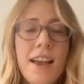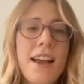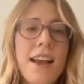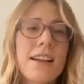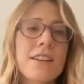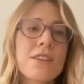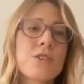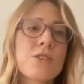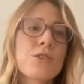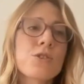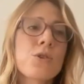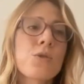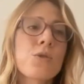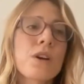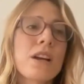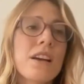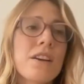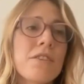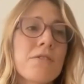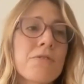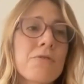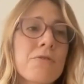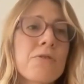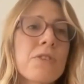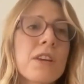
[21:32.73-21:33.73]
And so
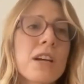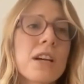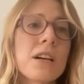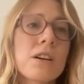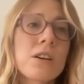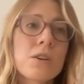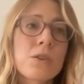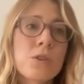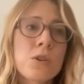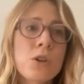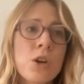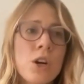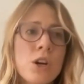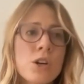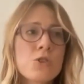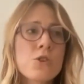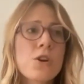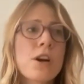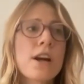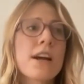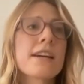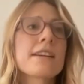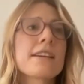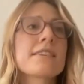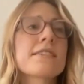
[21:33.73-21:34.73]
if they're
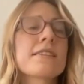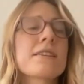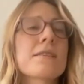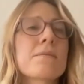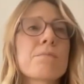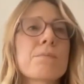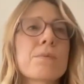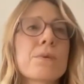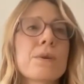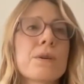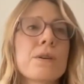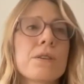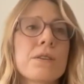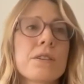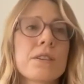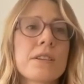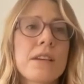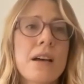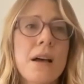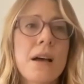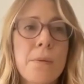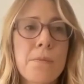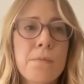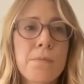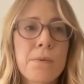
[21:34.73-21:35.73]
trying to build
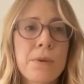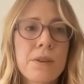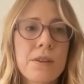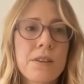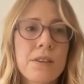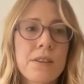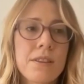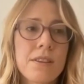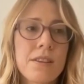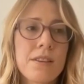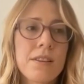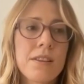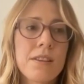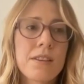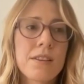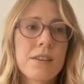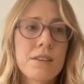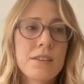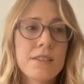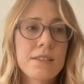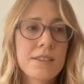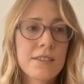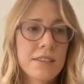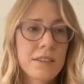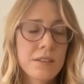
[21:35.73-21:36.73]
up their
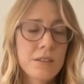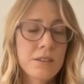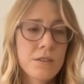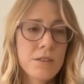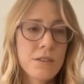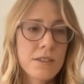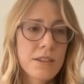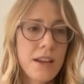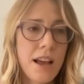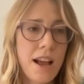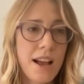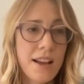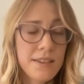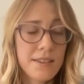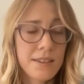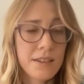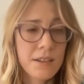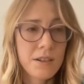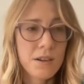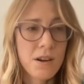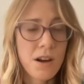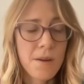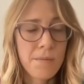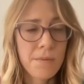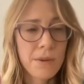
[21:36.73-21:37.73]
skills as a
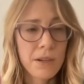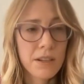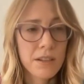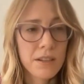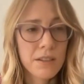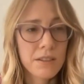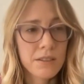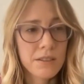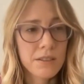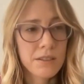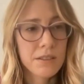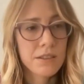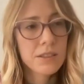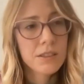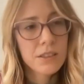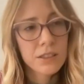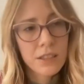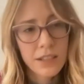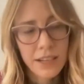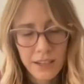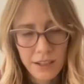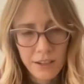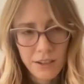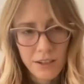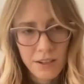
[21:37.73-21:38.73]
comic
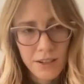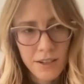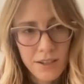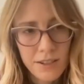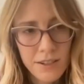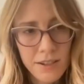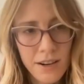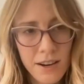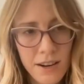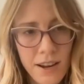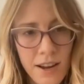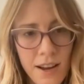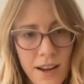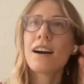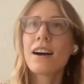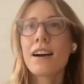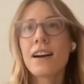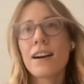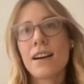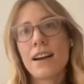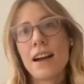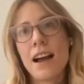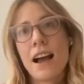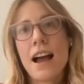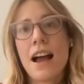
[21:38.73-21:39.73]
creator,
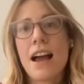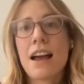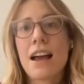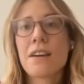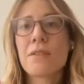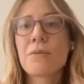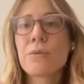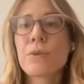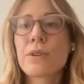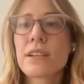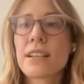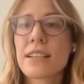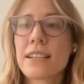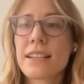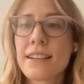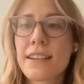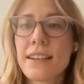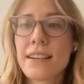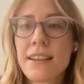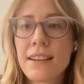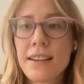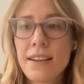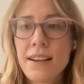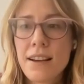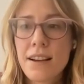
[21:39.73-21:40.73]
I would
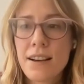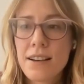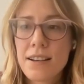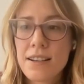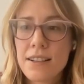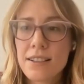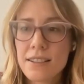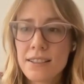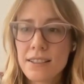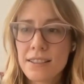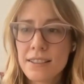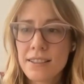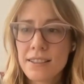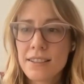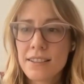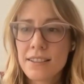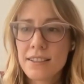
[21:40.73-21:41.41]
uh,